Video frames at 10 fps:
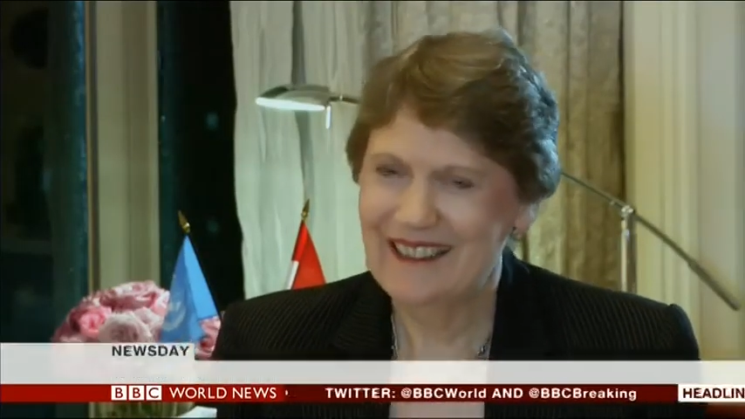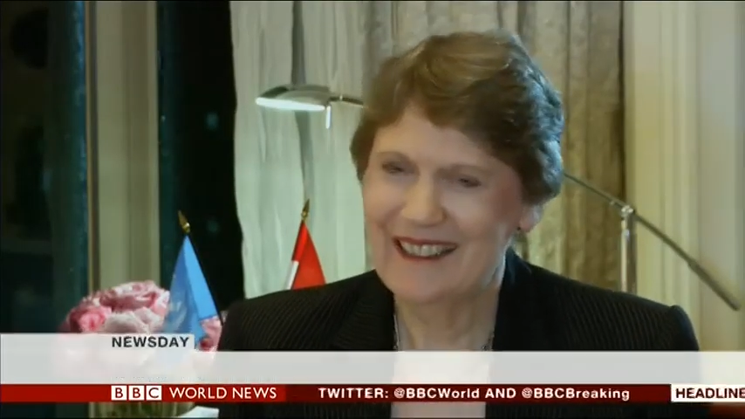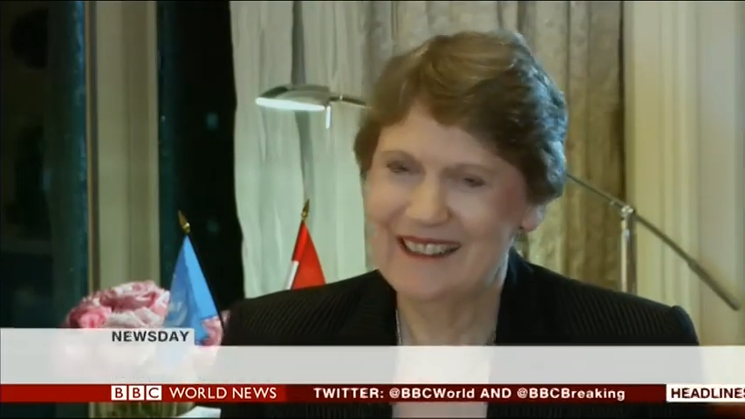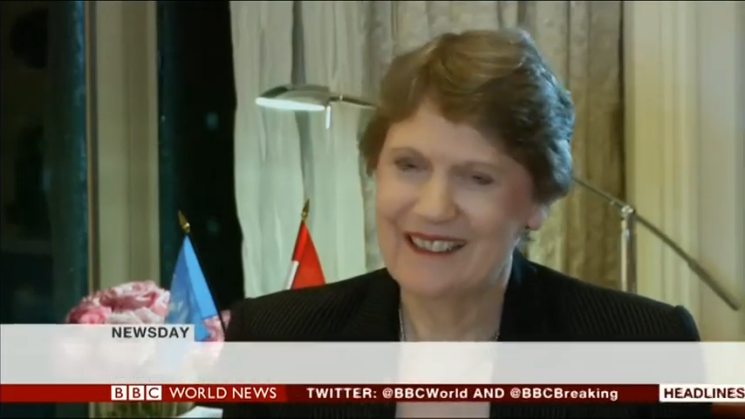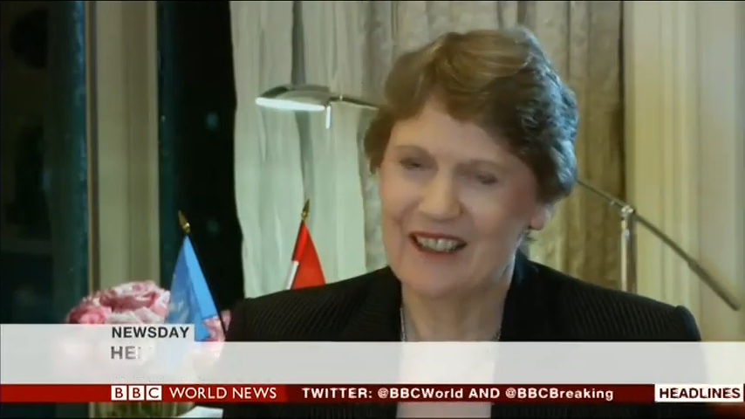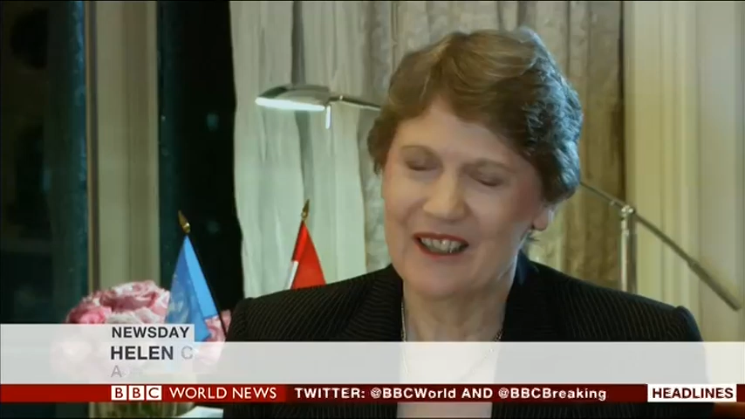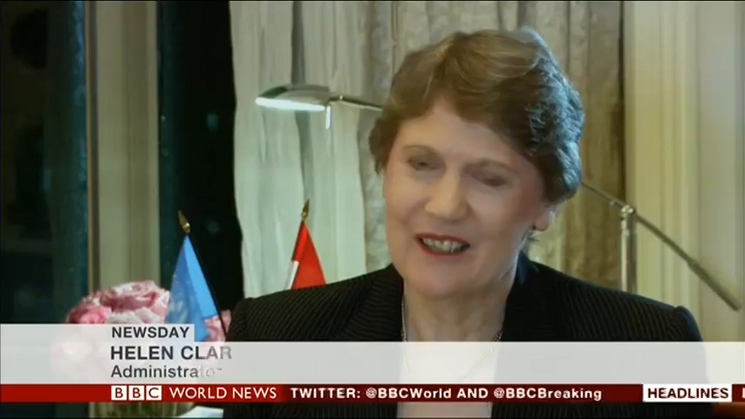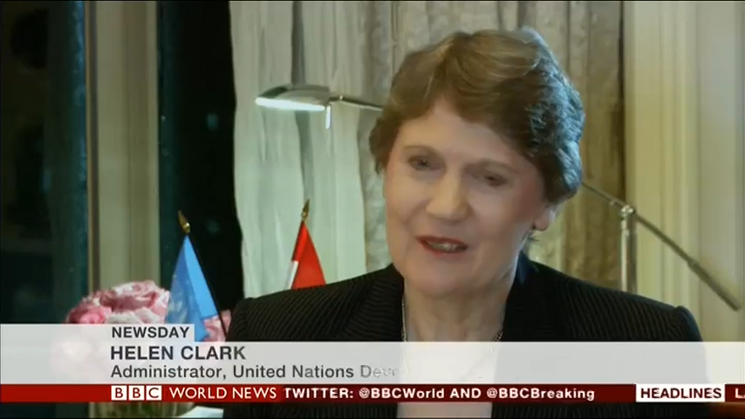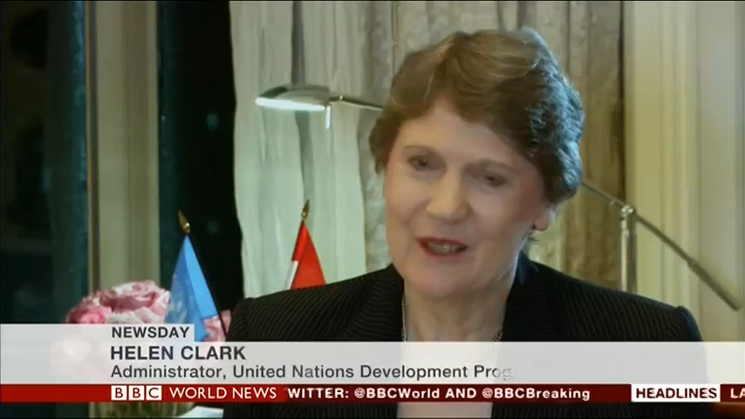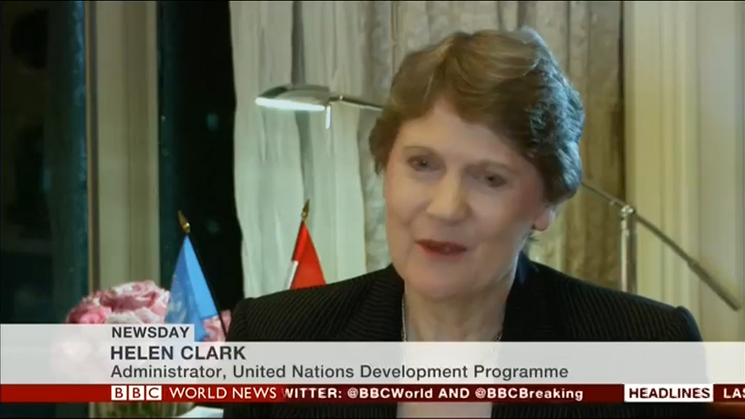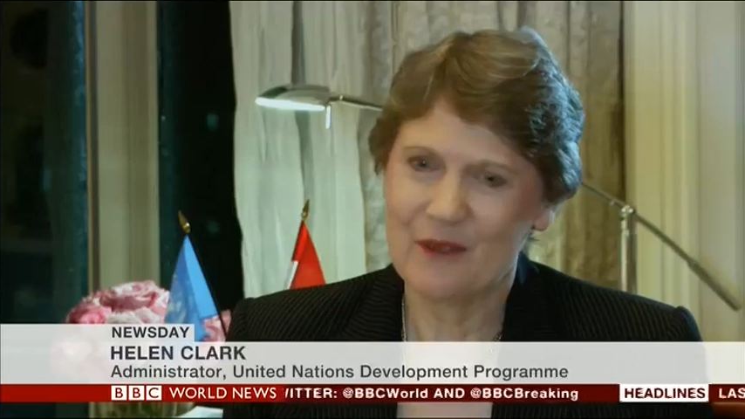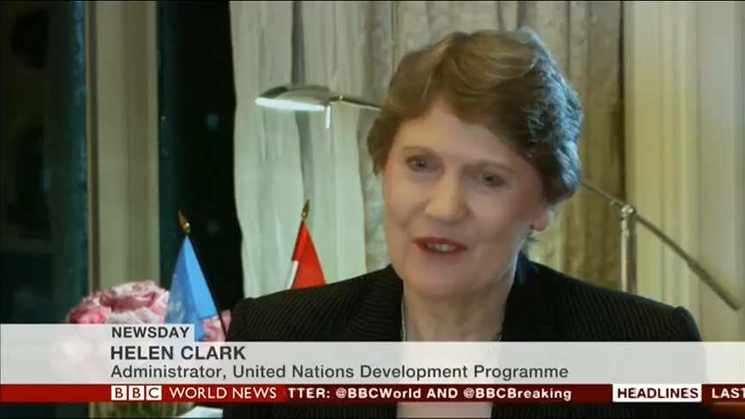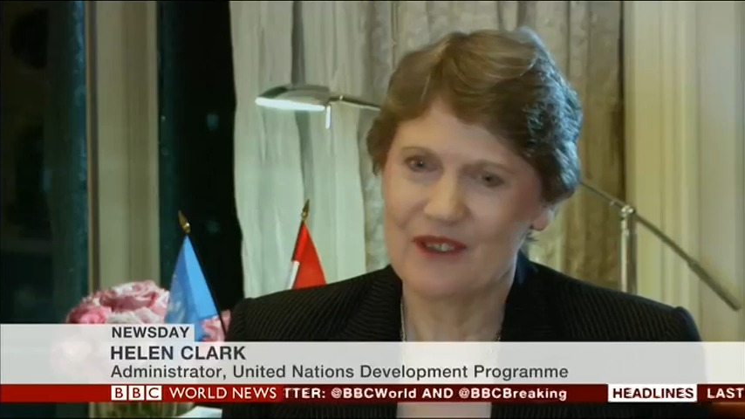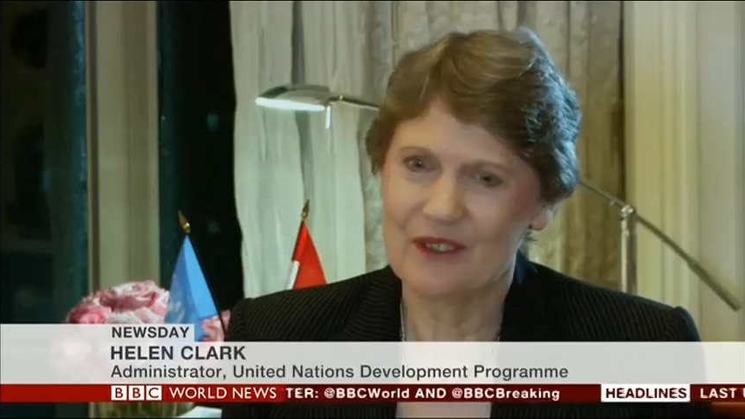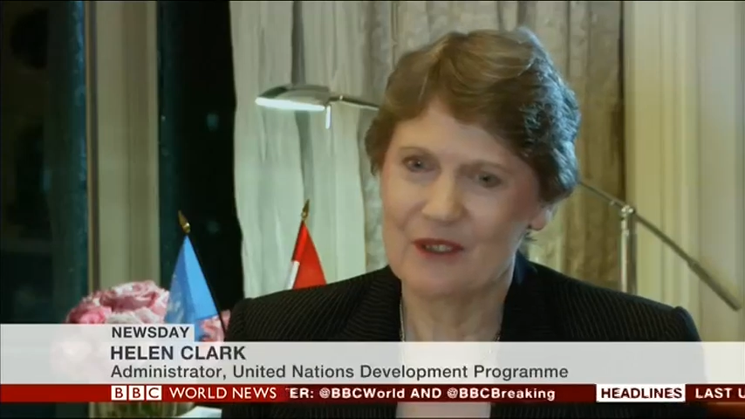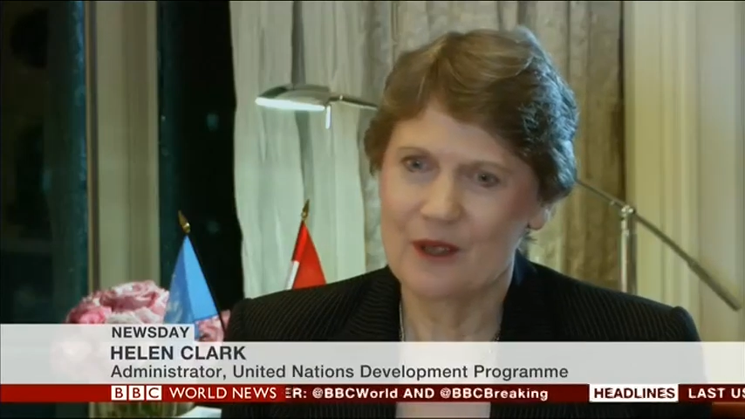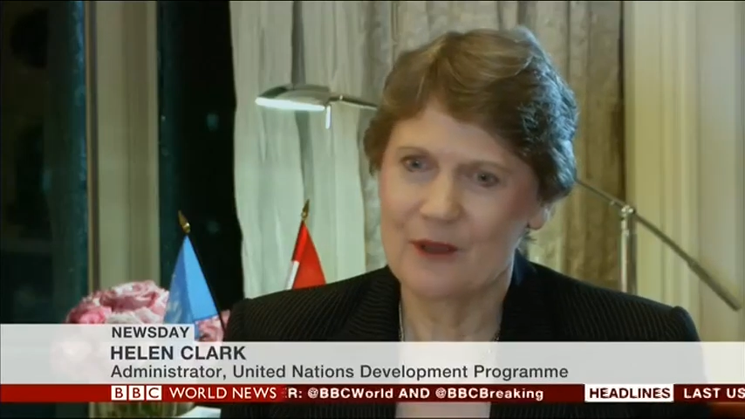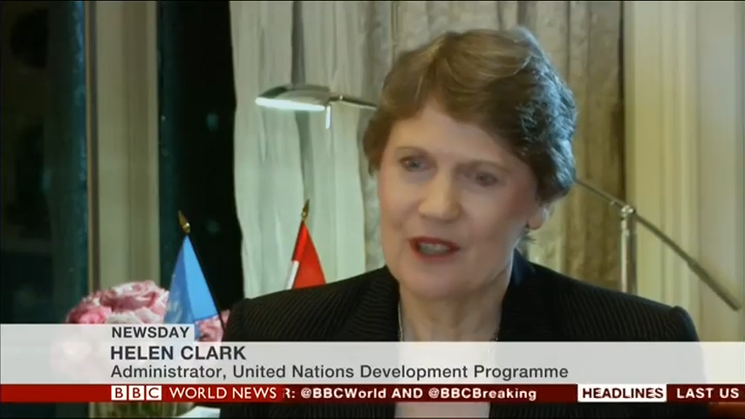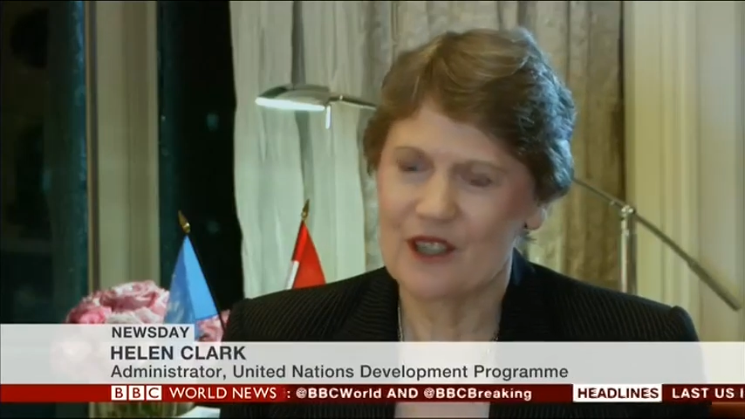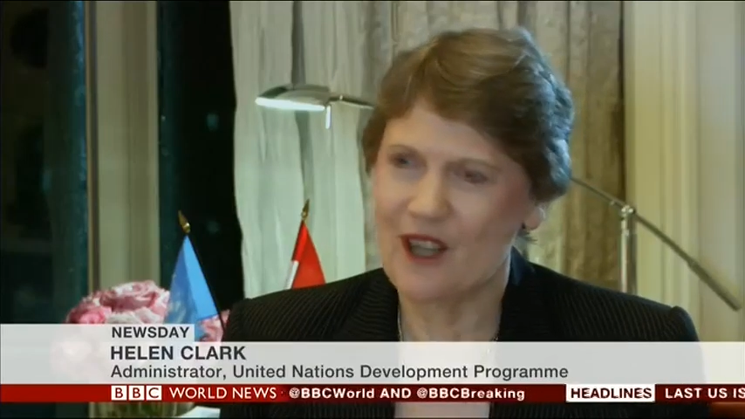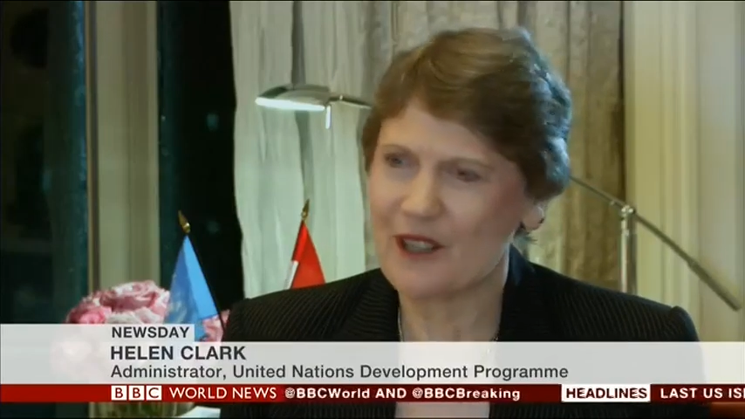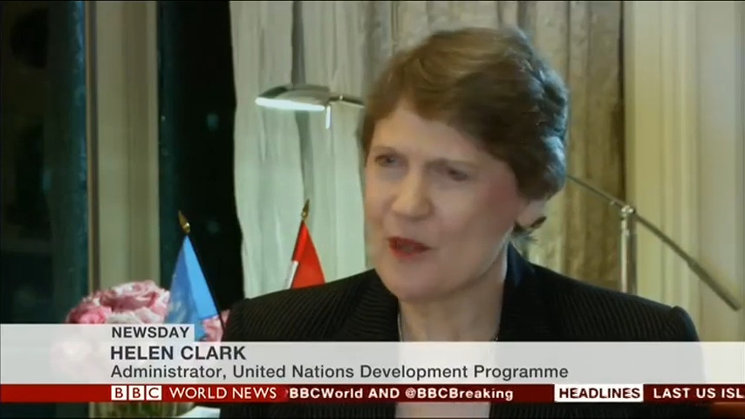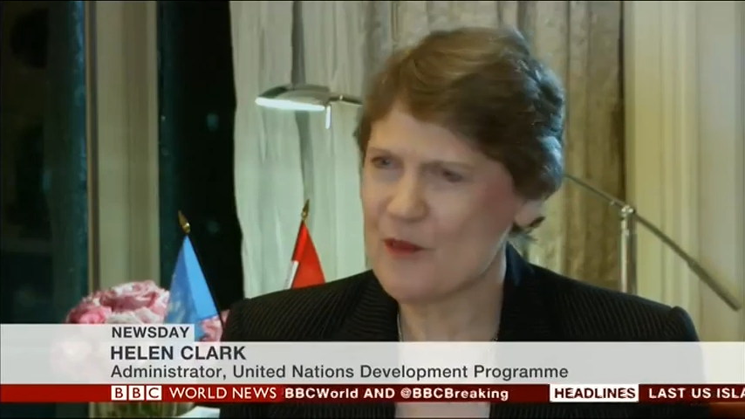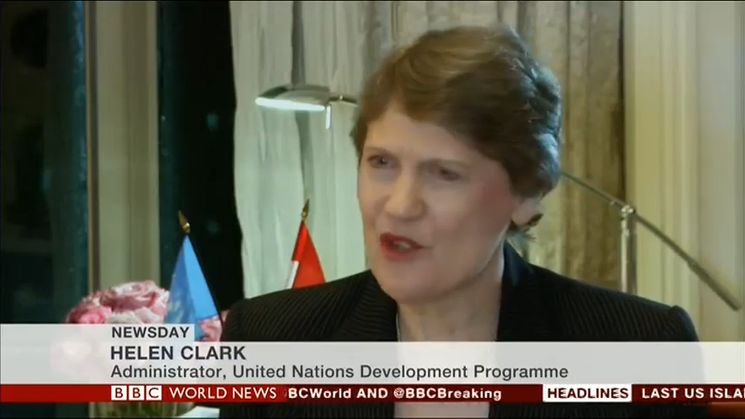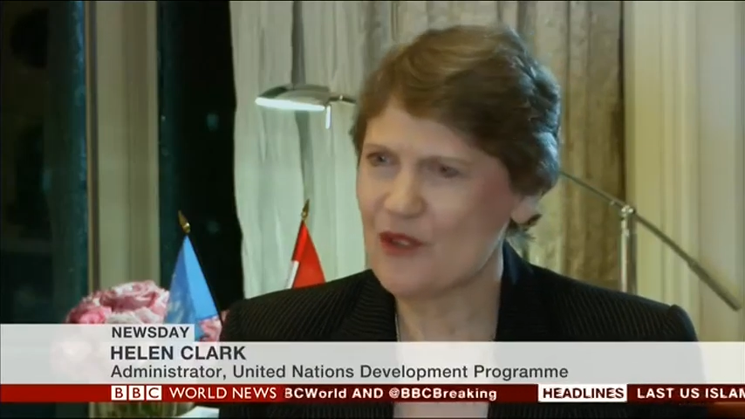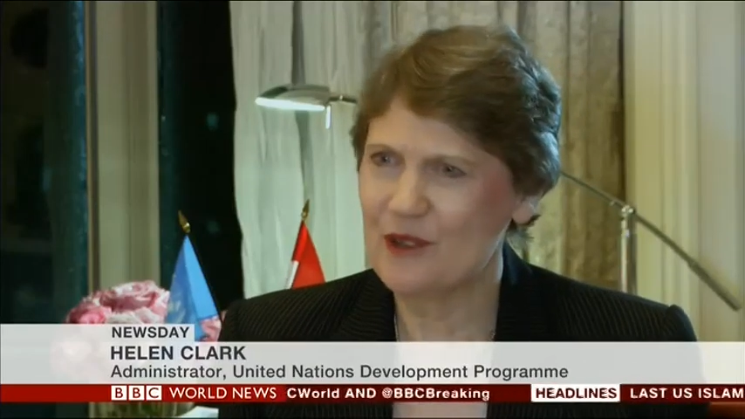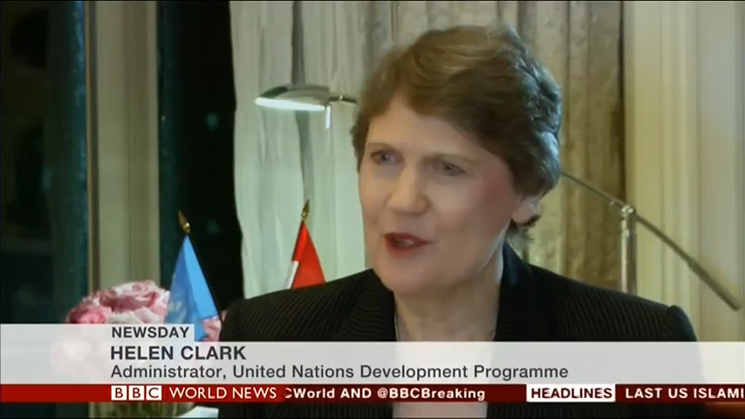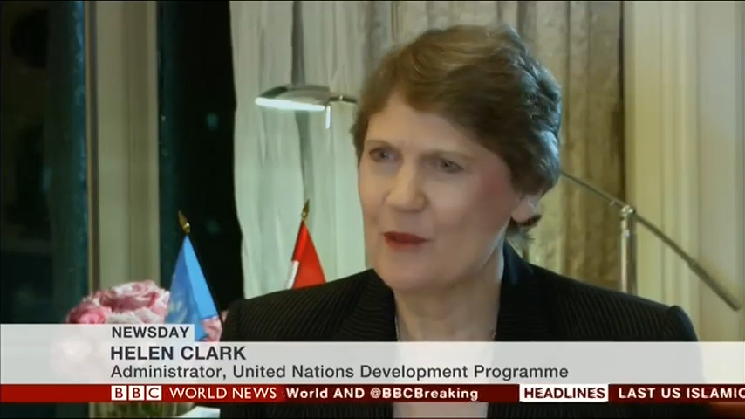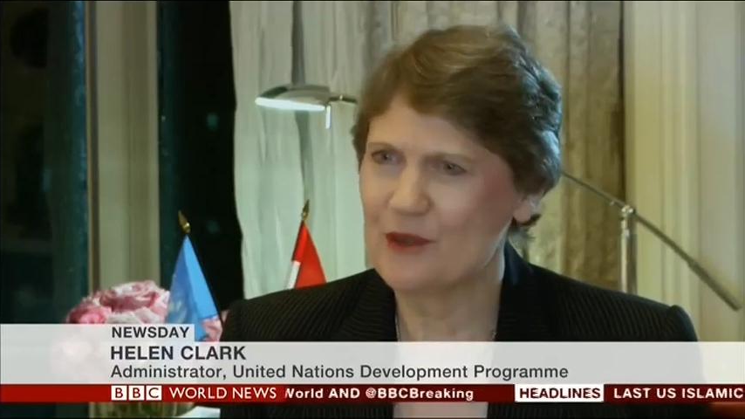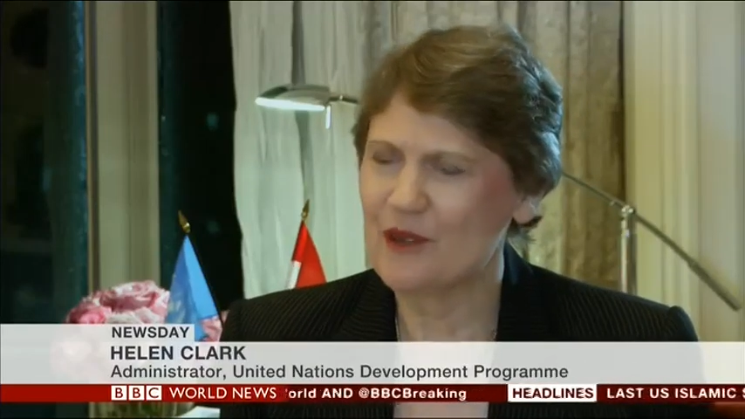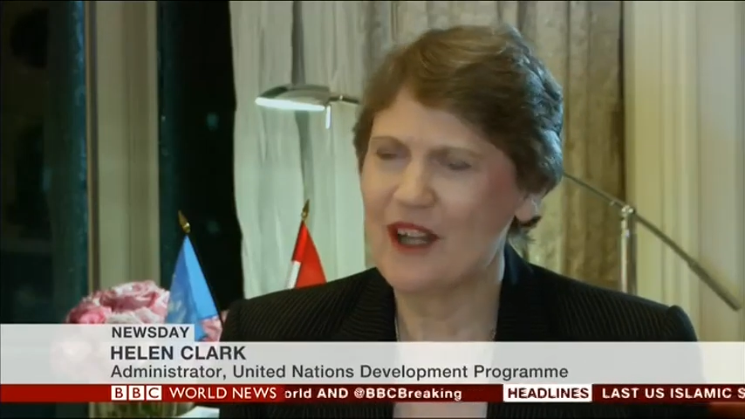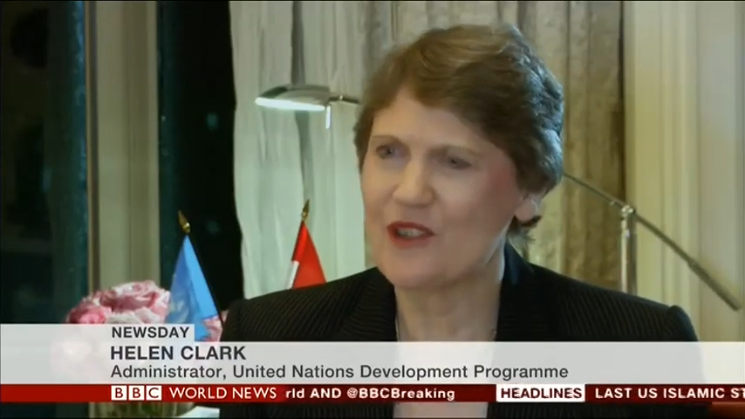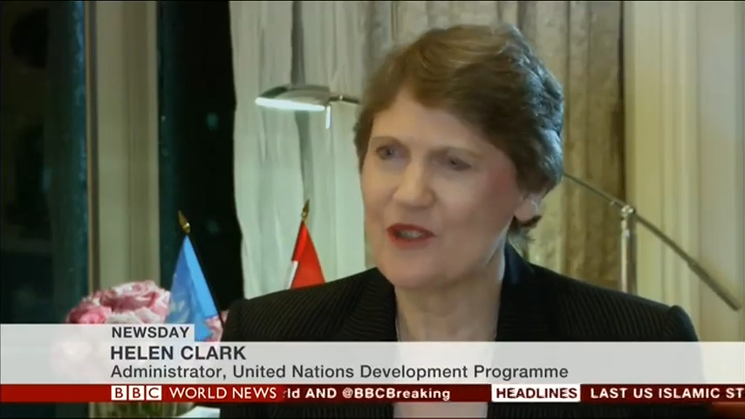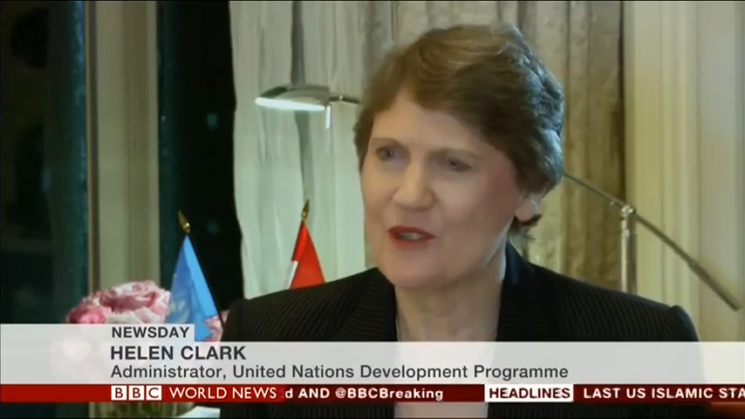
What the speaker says: and I agree with the UN High Commissioner on Human Rights,